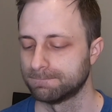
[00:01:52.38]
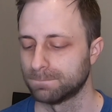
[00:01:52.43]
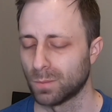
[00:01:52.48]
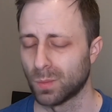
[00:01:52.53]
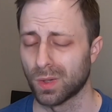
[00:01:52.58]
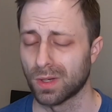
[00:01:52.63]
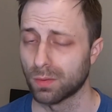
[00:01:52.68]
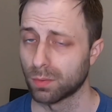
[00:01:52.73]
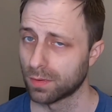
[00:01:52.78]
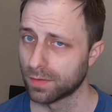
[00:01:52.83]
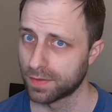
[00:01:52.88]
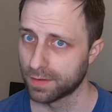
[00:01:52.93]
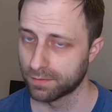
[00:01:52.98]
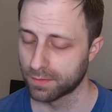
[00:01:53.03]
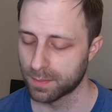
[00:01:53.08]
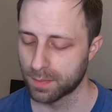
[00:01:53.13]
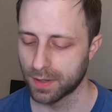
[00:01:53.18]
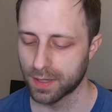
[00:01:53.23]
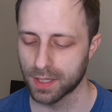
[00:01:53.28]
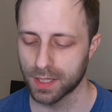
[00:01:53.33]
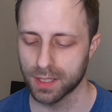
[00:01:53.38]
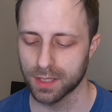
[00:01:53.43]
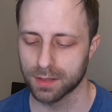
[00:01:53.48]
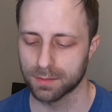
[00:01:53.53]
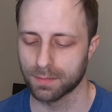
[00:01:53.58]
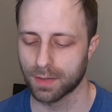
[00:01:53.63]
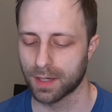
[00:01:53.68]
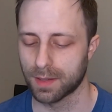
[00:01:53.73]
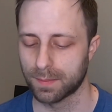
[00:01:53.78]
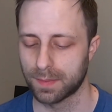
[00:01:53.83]
Well worth every penny in
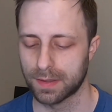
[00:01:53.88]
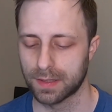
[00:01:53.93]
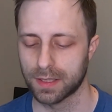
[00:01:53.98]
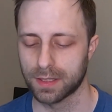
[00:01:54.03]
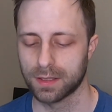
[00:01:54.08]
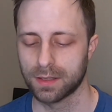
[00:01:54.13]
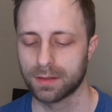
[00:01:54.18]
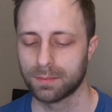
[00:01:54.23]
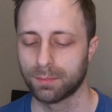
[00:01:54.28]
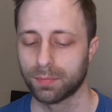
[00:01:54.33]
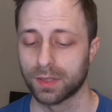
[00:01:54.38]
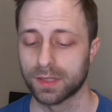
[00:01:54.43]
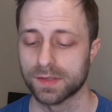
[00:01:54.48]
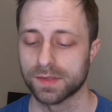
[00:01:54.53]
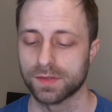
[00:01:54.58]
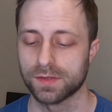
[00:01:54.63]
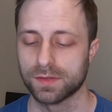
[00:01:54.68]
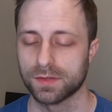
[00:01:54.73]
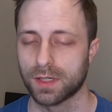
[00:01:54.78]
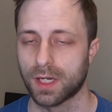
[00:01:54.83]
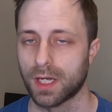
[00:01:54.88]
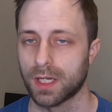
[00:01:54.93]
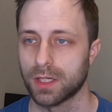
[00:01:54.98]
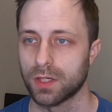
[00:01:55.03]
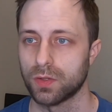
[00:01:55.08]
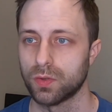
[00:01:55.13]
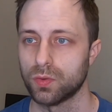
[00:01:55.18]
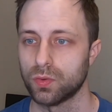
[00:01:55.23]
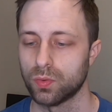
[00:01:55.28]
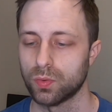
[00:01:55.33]
my opinion. Plus I
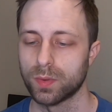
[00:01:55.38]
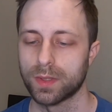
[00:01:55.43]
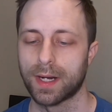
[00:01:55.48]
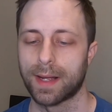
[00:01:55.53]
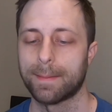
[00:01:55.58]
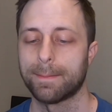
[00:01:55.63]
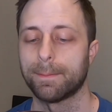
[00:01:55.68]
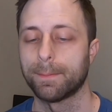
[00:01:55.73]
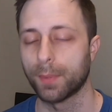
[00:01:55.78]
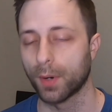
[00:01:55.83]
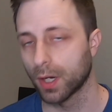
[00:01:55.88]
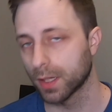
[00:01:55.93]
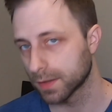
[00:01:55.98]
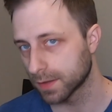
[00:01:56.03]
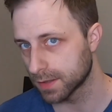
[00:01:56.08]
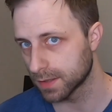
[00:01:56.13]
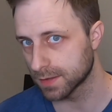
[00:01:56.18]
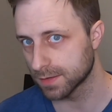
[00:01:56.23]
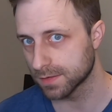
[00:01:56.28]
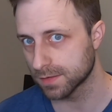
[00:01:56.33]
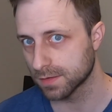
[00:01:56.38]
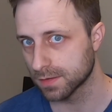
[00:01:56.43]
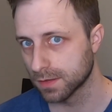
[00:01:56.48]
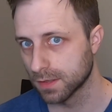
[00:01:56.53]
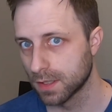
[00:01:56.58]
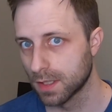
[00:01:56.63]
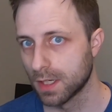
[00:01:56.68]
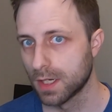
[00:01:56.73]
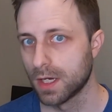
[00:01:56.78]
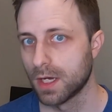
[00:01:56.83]
knew when I bought this
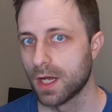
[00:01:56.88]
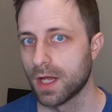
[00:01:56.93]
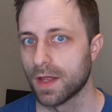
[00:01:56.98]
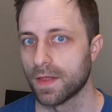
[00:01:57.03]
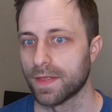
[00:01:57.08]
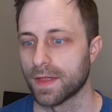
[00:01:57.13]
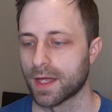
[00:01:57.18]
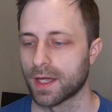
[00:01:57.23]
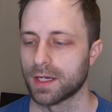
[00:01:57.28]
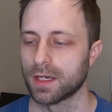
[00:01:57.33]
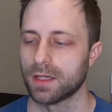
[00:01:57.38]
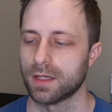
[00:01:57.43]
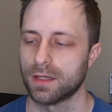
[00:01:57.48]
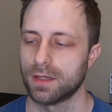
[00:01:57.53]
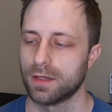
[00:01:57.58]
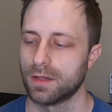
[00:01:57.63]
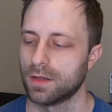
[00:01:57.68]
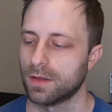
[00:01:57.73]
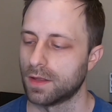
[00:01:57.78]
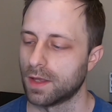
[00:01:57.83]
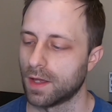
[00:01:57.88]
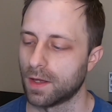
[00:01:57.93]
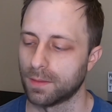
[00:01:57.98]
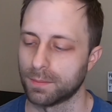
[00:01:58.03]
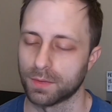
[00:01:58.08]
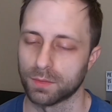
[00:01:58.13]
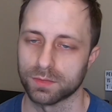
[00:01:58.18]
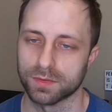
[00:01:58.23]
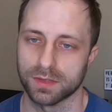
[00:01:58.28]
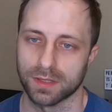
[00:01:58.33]
that the
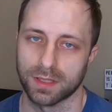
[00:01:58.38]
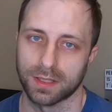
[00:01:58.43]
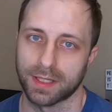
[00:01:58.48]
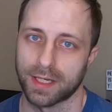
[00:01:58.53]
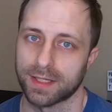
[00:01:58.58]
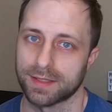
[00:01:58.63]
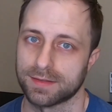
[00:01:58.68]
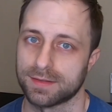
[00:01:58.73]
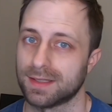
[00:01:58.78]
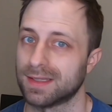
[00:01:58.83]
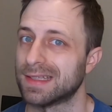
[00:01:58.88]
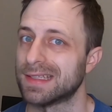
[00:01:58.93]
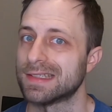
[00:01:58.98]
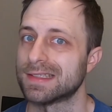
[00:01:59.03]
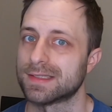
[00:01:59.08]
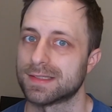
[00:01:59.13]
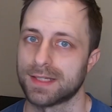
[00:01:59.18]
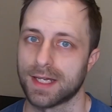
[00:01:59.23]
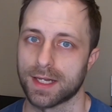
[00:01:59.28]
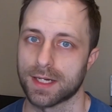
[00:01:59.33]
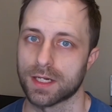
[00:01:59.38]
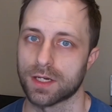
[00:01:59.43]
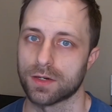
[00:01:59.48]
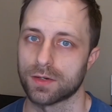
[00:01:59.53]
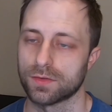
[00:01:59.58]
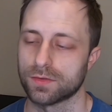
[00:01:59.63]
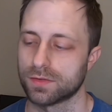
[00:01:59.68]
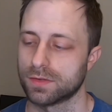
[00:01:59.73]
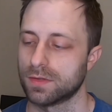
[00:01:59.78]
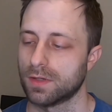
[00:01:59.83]
helmet was going to last at least 10
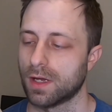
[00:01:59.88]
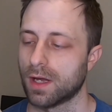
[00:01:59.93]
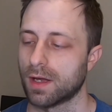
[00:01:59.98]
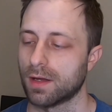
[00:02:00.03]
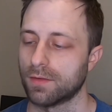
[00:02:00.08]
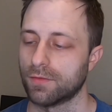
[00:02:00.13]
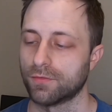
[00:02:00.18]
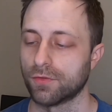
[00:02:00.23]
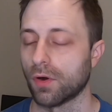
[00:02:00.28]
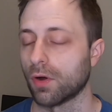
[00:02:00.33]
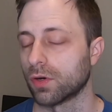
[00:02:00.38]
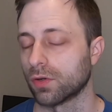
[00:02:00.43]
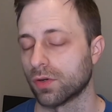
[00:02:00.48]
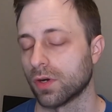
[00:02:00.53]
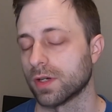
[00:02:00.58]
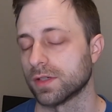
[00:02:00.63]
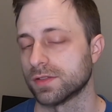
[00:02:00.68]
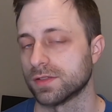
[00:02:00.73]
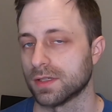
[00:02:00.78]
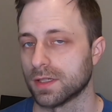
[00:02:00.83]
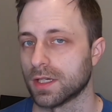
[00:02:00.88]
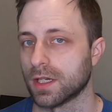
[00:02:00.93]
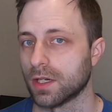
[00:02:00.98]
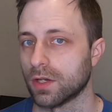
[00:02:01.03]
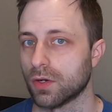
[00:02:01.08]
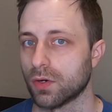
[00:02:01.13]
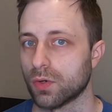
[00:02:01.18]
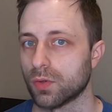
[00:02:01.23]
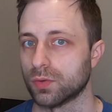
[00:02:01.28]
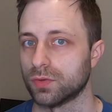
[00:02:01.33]
years. For autocross, it can
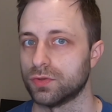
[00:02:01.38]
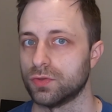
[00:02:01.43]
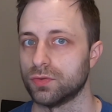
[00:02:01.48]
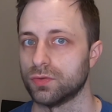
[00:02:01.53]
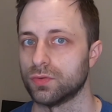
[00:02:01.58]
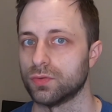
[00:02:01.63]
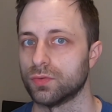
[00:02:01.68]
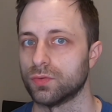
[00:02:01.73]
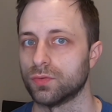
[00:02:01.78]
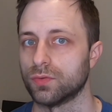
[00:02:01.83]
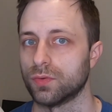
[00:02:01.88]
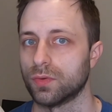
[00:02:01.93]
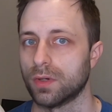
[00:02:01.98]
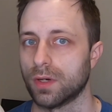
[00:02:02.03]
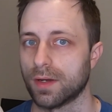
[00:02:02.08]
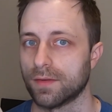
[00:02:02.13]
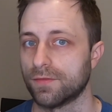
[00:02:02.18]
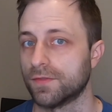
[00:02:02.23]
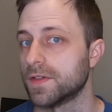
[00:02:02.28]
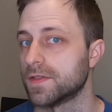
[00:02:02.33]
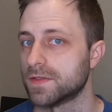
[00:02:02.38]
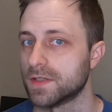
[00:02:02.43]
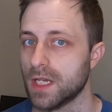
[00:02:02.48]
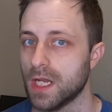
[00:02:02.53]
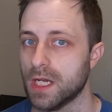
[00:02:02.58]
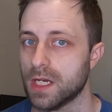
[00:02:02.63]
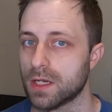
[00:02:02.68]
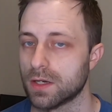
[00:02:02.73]
go to 15